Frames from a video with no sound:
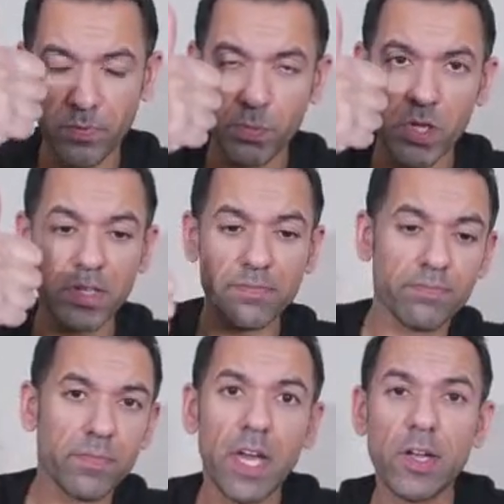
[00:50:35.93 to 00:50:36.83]
Brilliant.
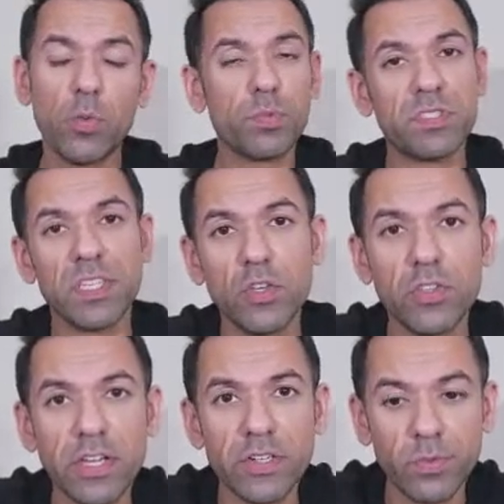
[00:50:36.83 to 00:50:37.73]
I hope to see you
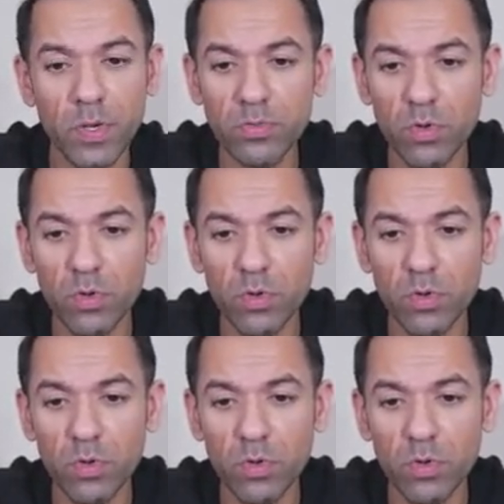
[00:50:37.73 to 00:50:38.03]
there as well.